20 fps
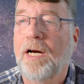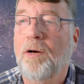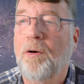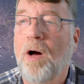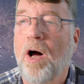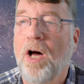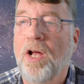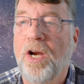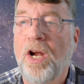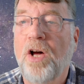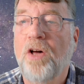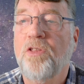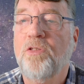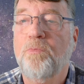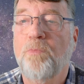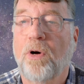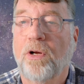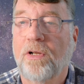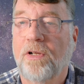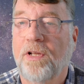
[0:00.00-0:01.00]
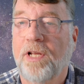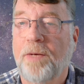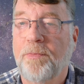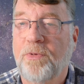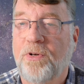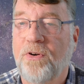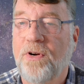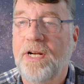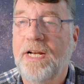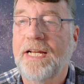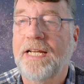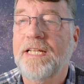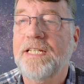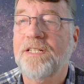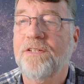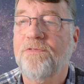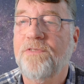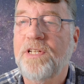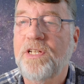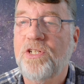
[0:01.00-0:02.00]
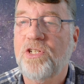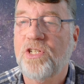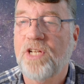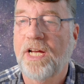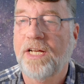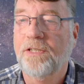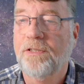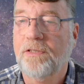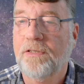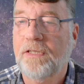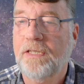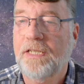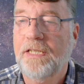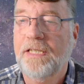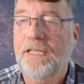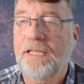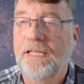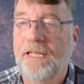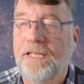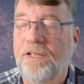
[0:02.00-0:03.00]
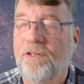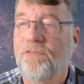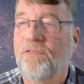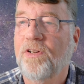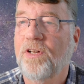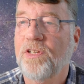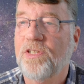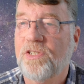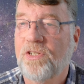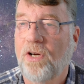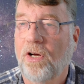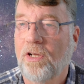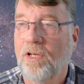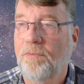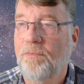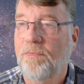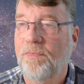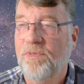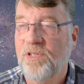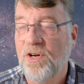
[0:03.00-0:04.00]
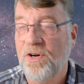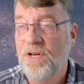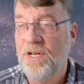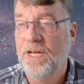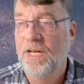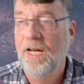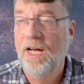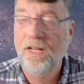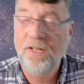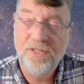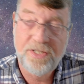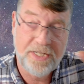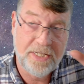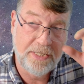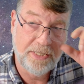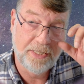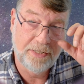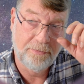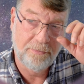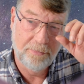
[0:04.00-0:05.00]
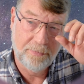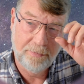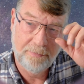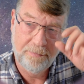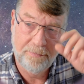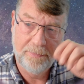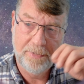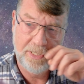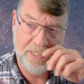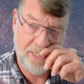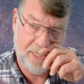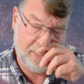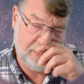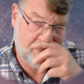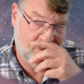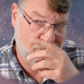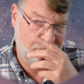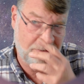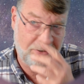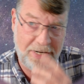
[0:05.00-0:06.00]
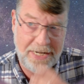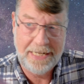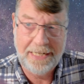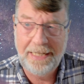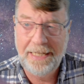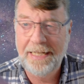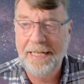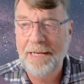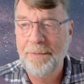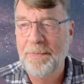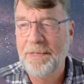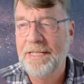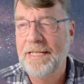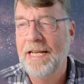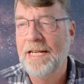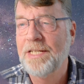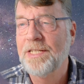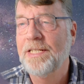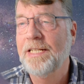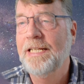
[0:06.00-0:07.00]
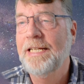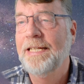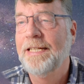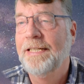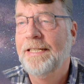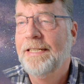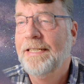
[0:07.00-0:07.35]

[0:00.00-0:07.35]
Earth model that I'm creating. Here's a V shale in the first column. Sorry, you can't see the titles very clearly potentially.